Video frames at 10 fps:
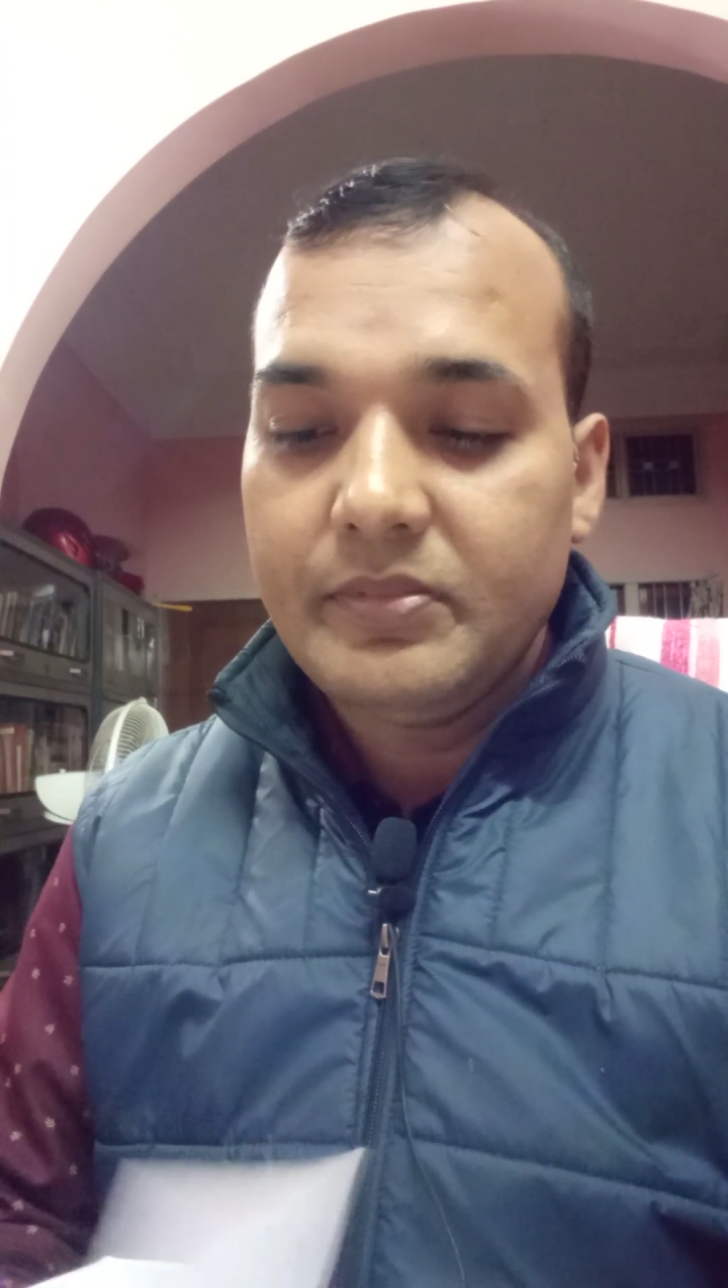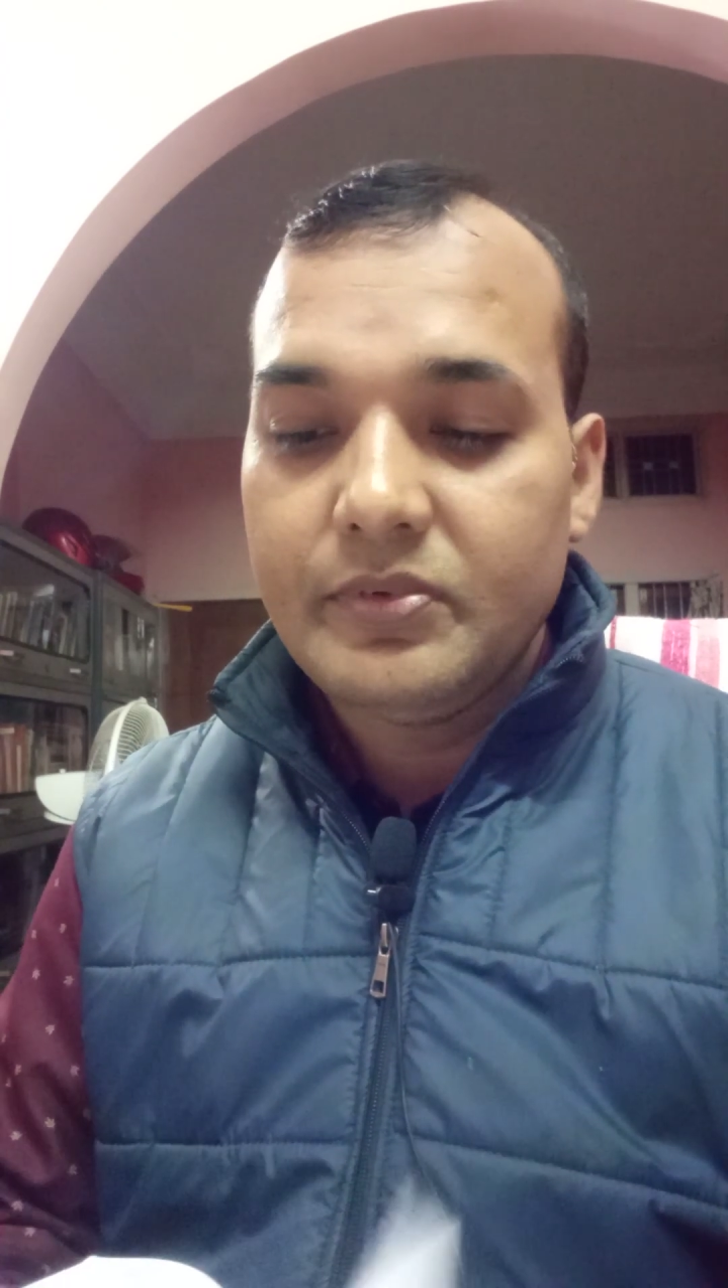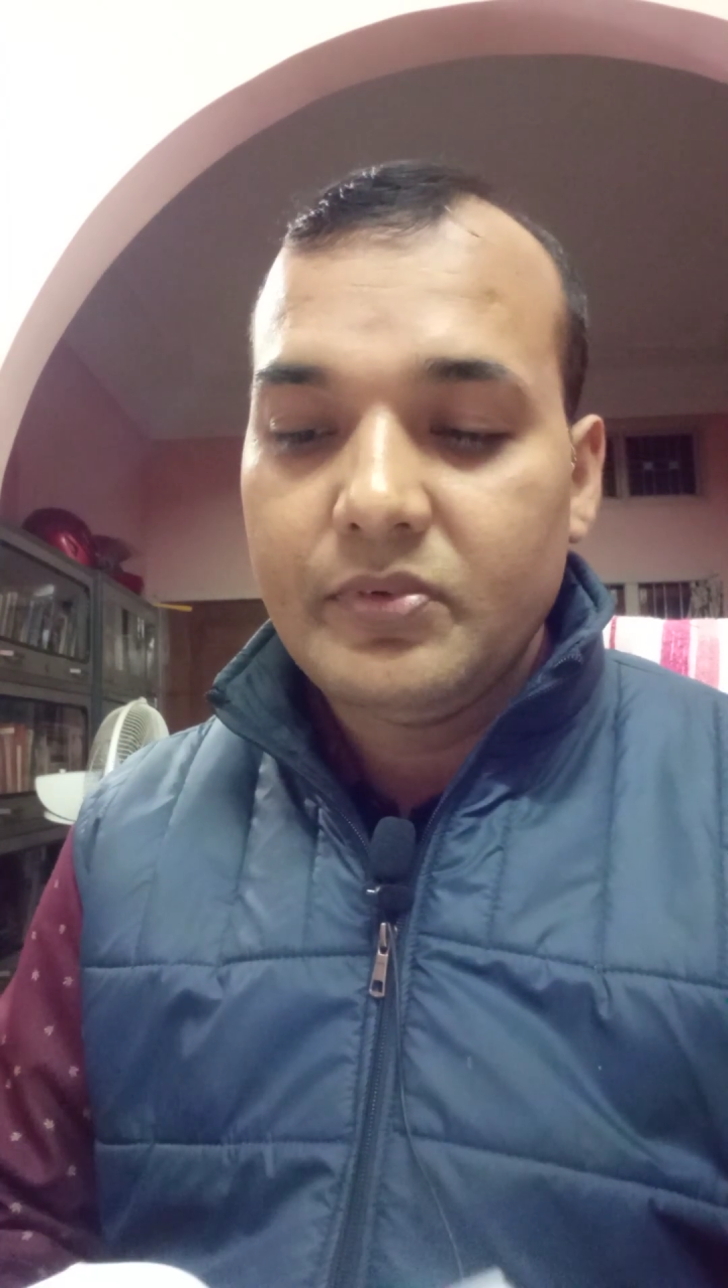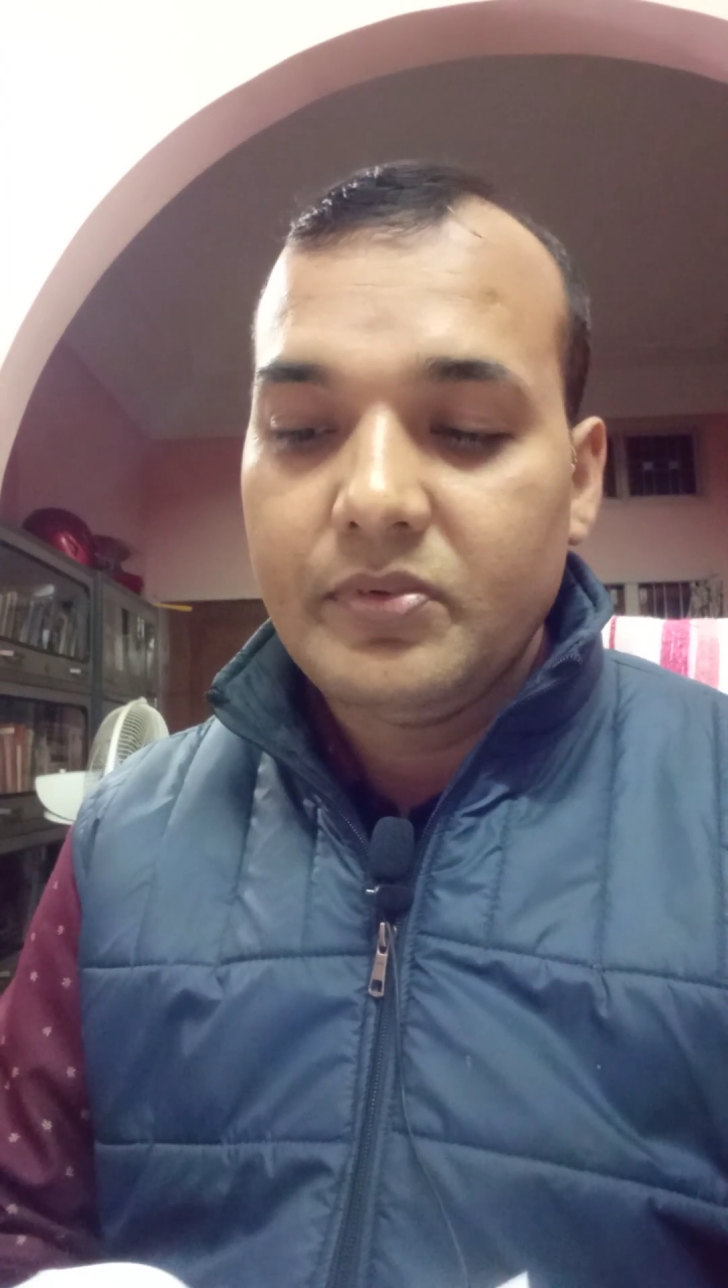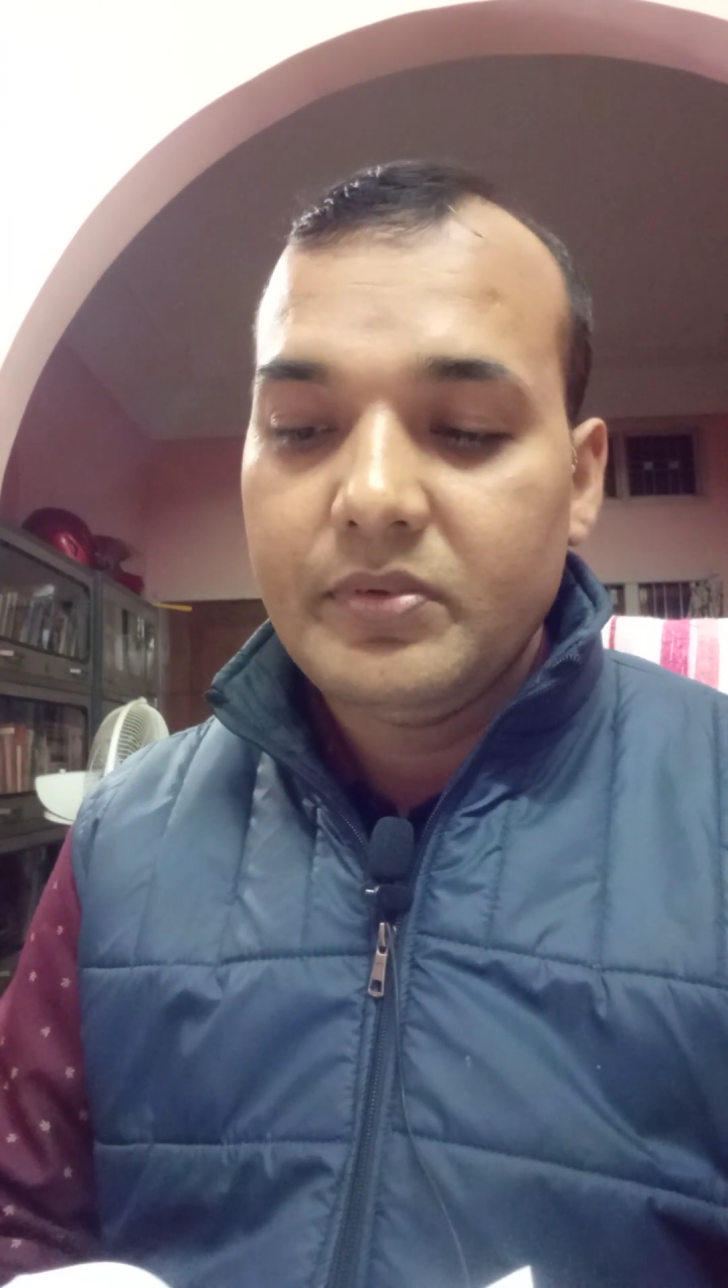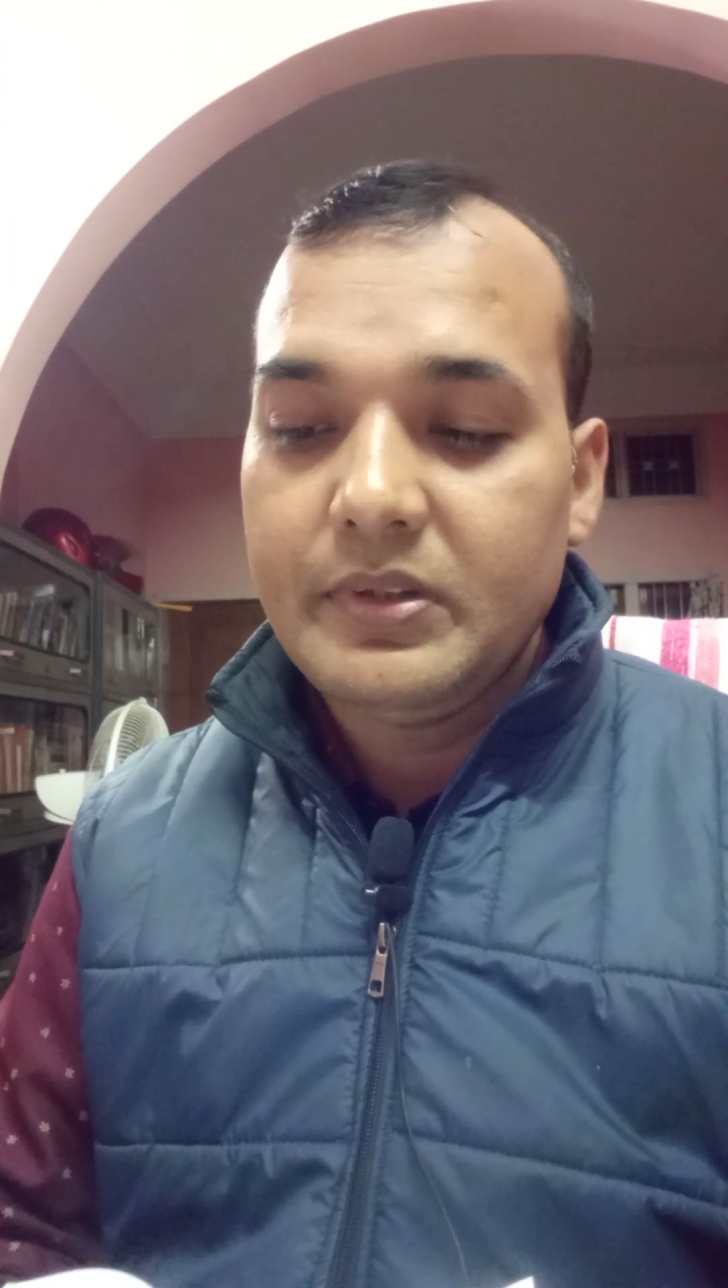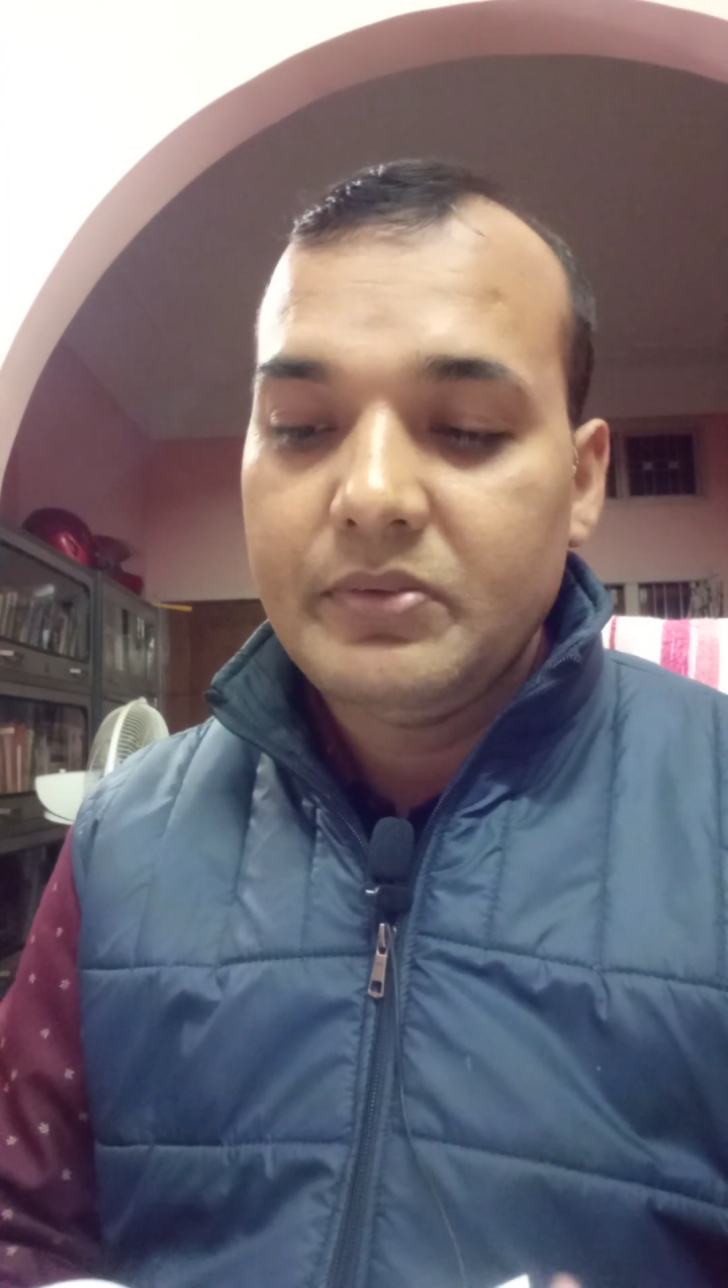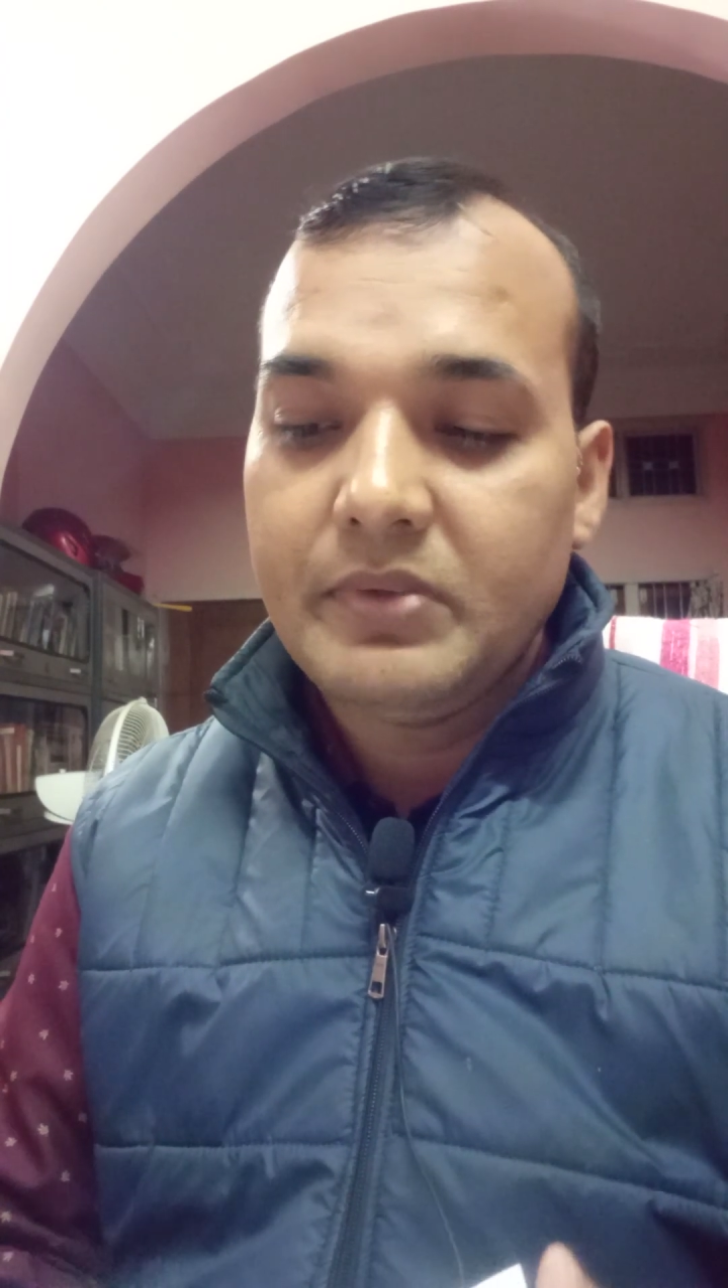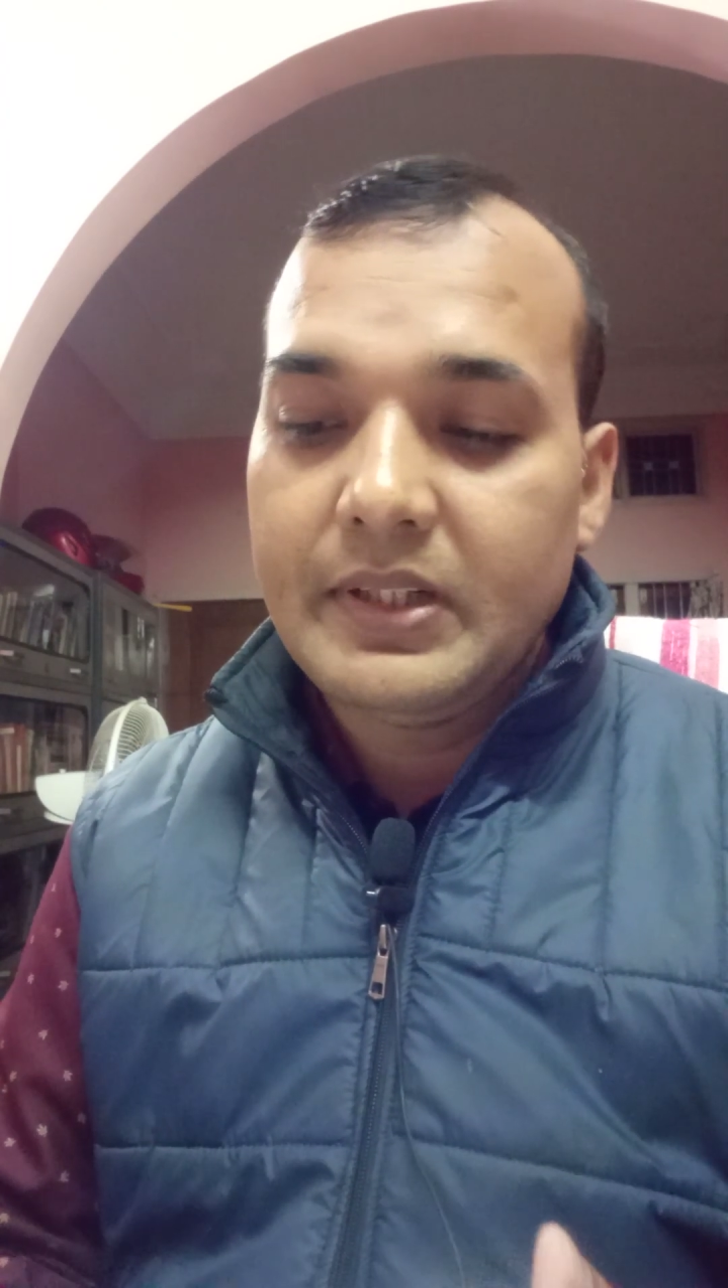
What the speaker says: So in one